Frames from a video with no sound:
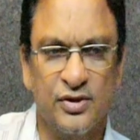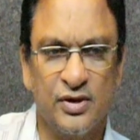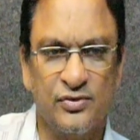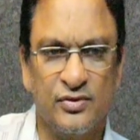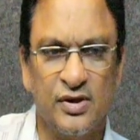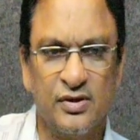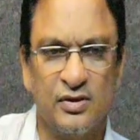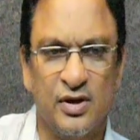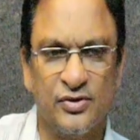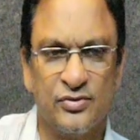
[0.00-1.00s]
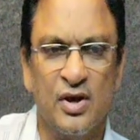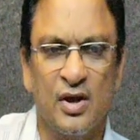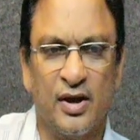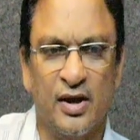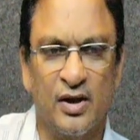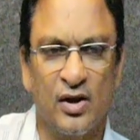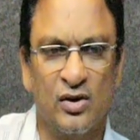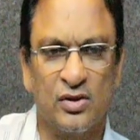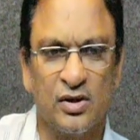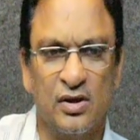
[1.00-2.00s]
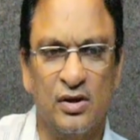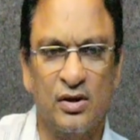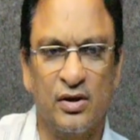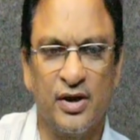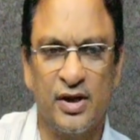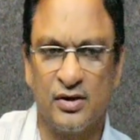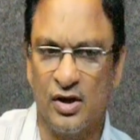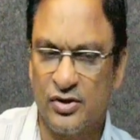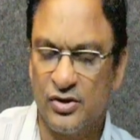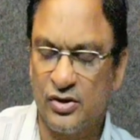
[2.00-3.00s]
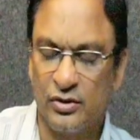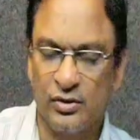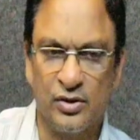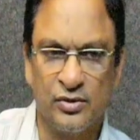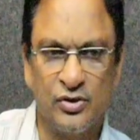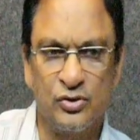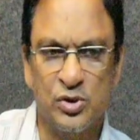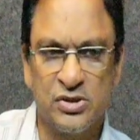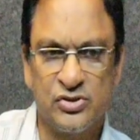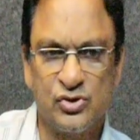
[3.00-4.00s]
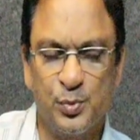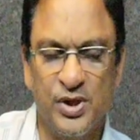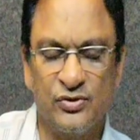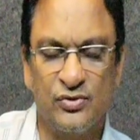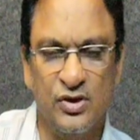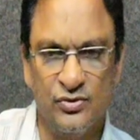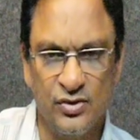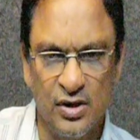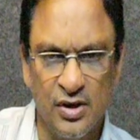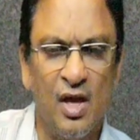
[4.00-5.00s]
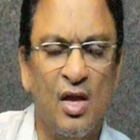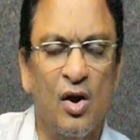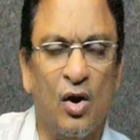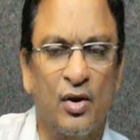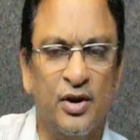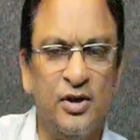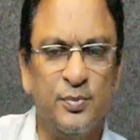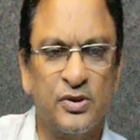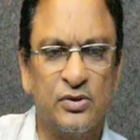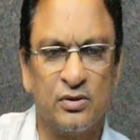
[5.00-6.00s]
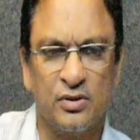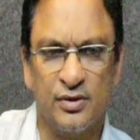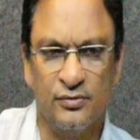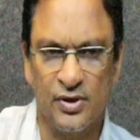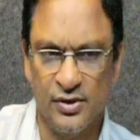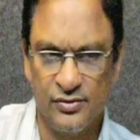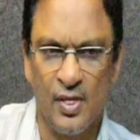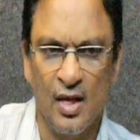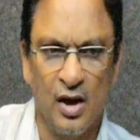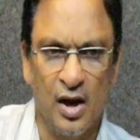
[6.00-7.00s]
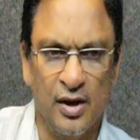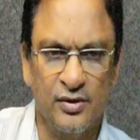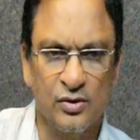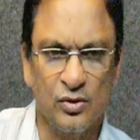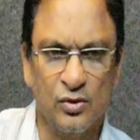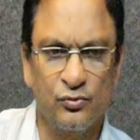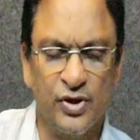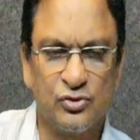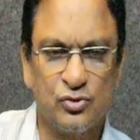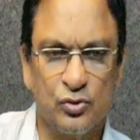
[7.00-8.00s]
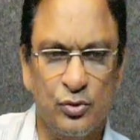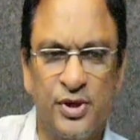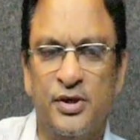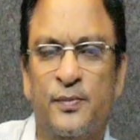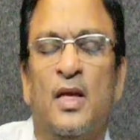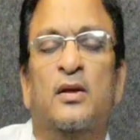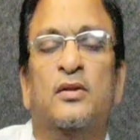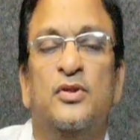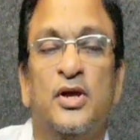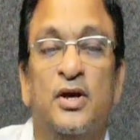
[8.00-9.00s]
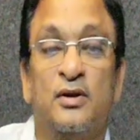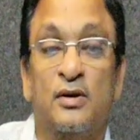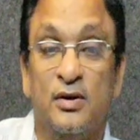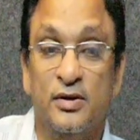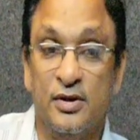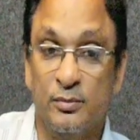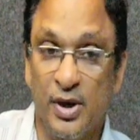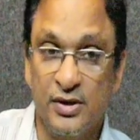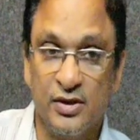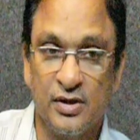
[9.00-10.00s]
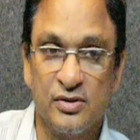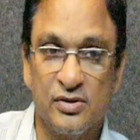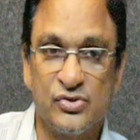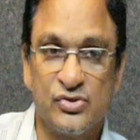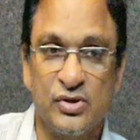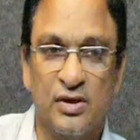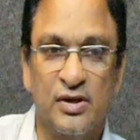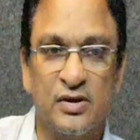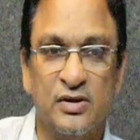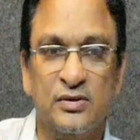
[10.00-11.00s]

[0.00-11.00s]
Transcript: That is, linked list cannot get contiguous space easily on any particular device, and no waste should be there in maintaining this linked